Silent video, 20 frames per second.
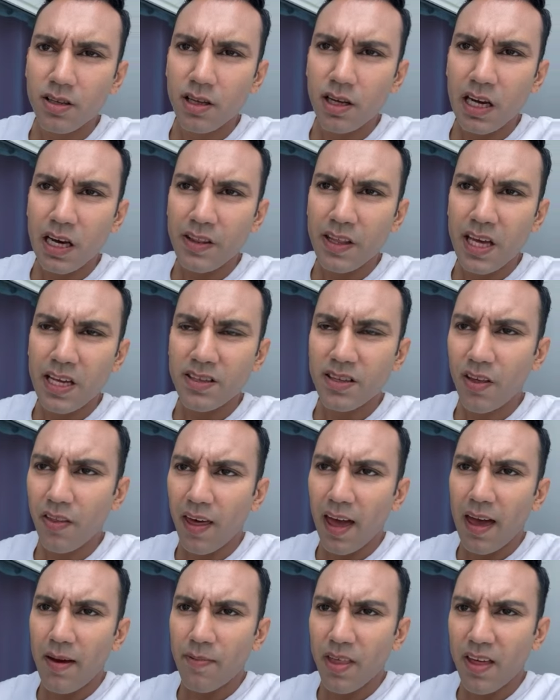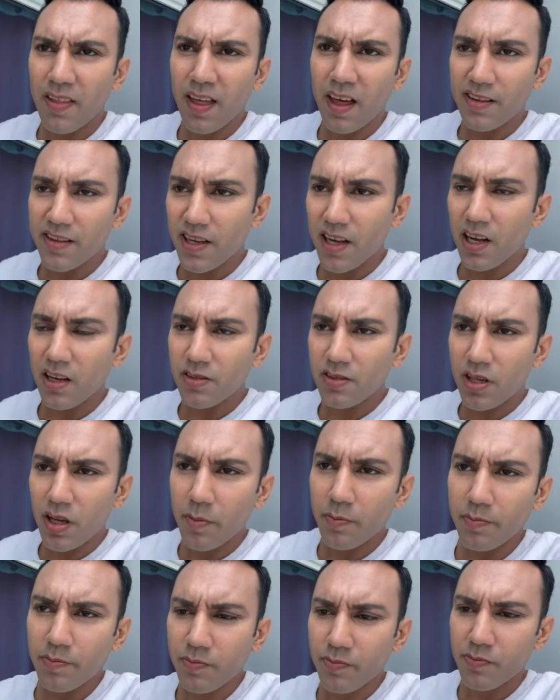And then to them, that tells
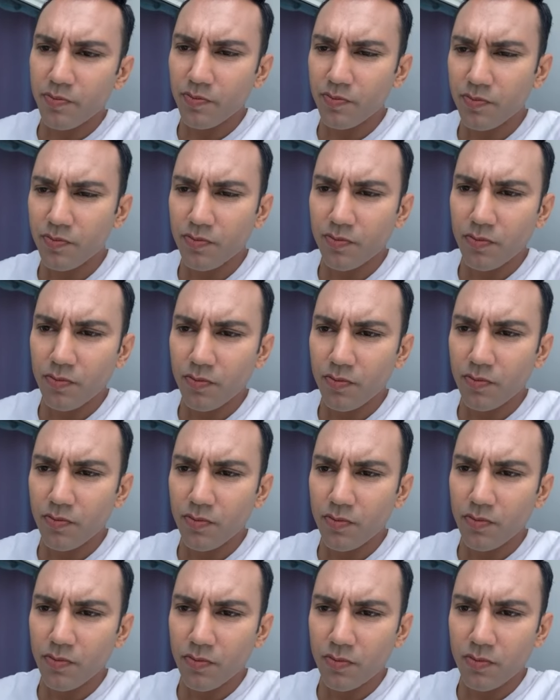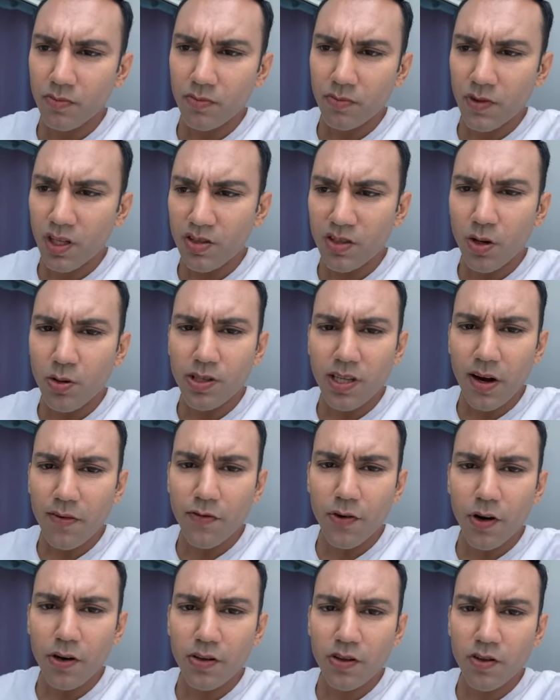them, there's no
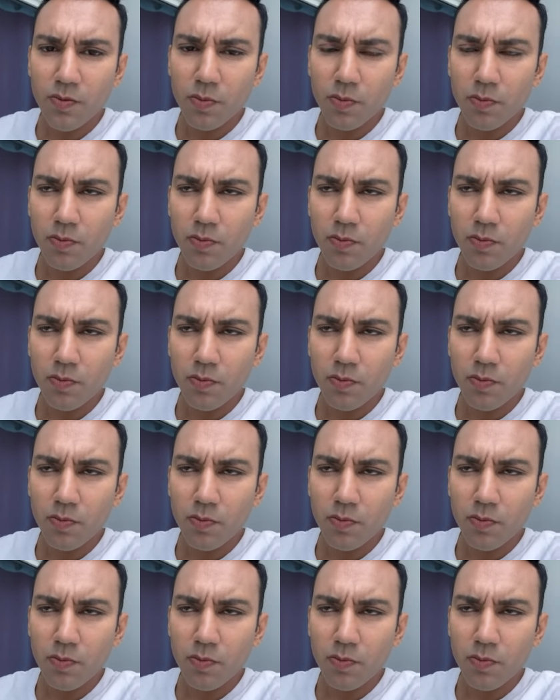difference